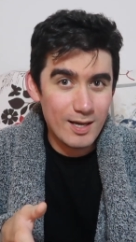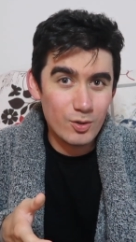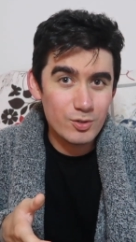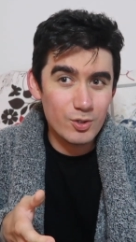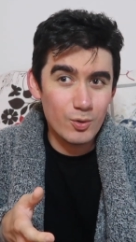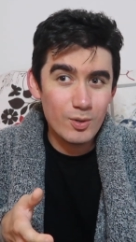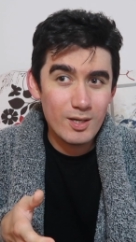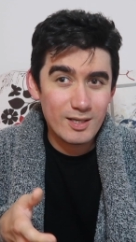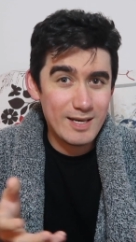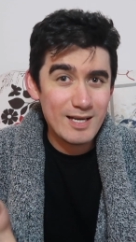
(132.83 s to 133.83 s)
and
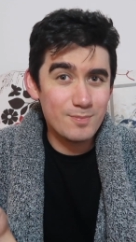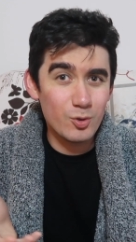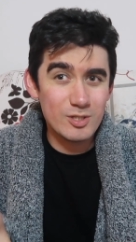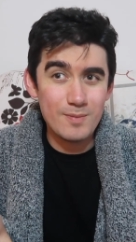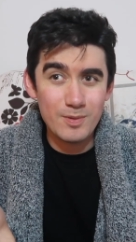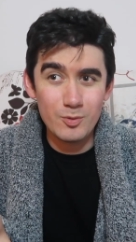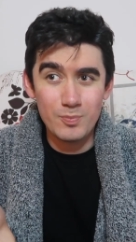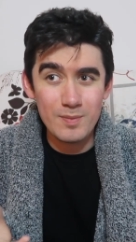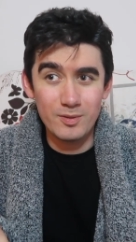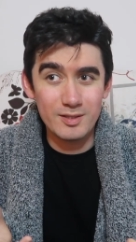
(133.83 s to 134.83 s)
also connect more deeply
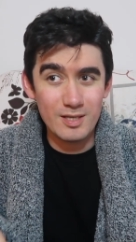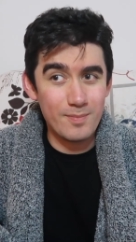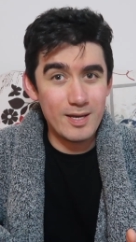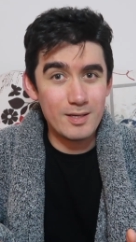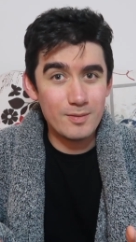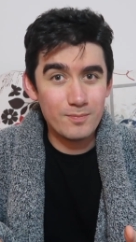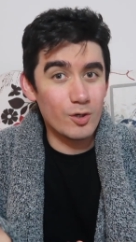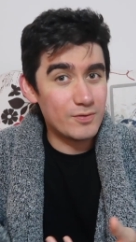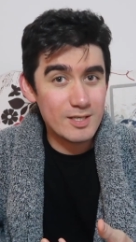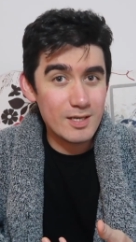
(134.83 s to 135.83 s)
with people that they may
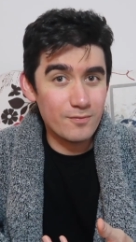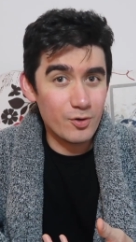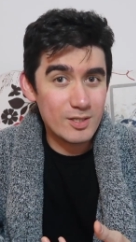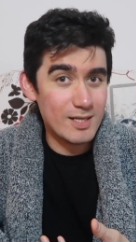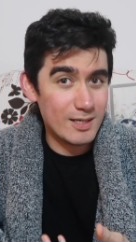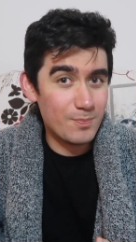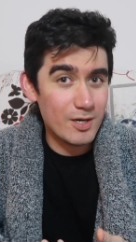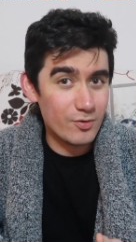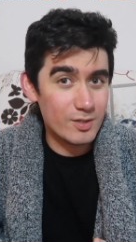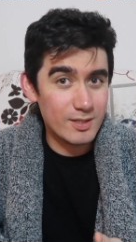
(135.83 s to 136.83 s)
not have seen for extended
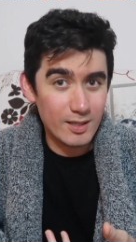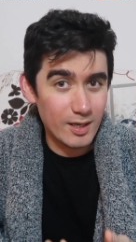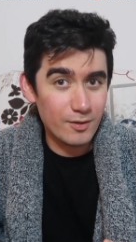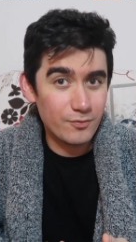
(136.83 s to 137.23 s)
periods in their